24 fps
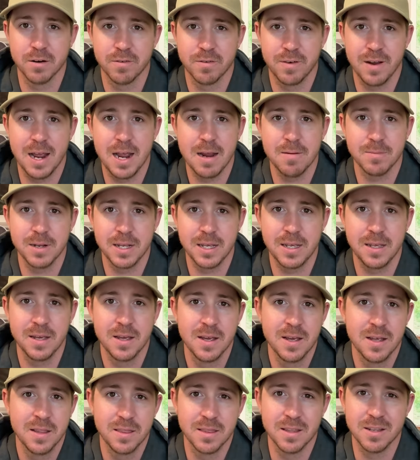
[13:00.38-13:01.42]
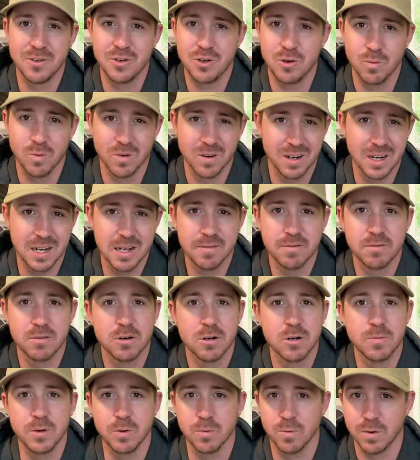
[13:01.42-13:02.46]
family that you want a living
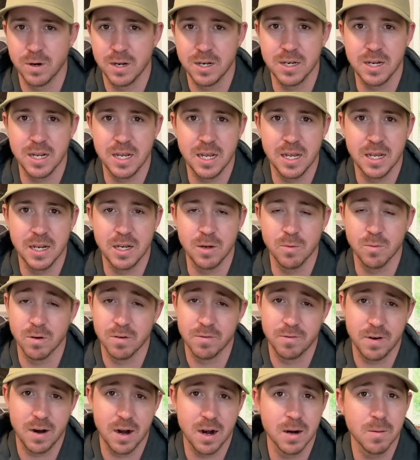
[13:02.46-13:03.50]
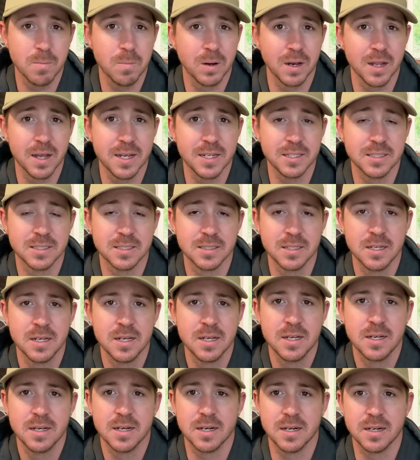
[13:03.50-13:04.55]
room, you want a den, you want a fireplace,
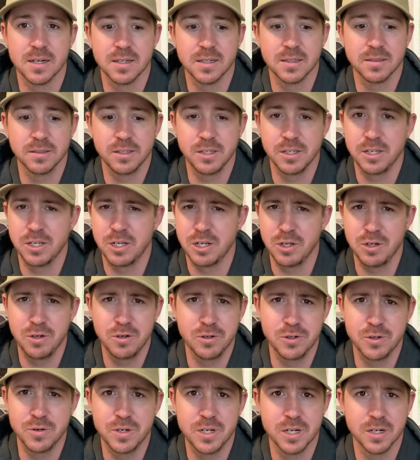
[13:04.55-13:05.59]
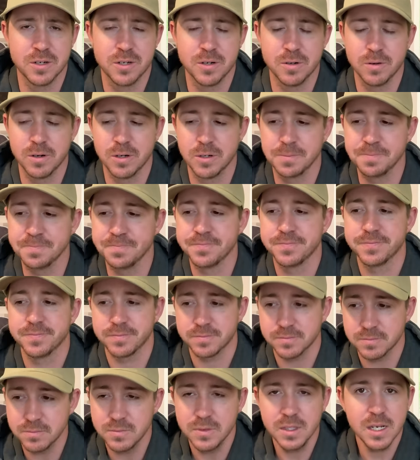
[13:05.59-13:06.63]
uh, huge utility room.
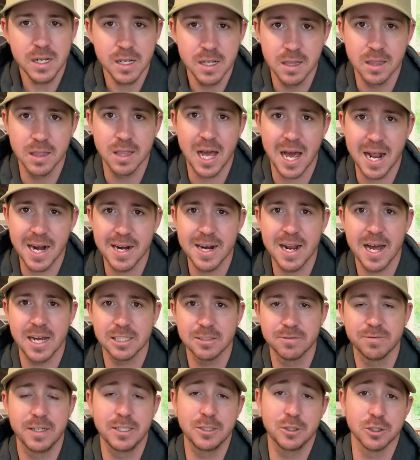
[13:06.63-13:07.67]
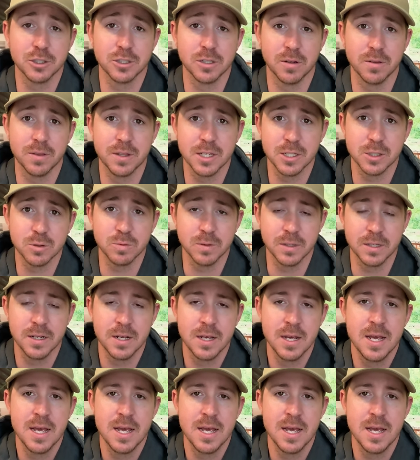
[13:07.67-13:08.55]
A lot of nice features on this one.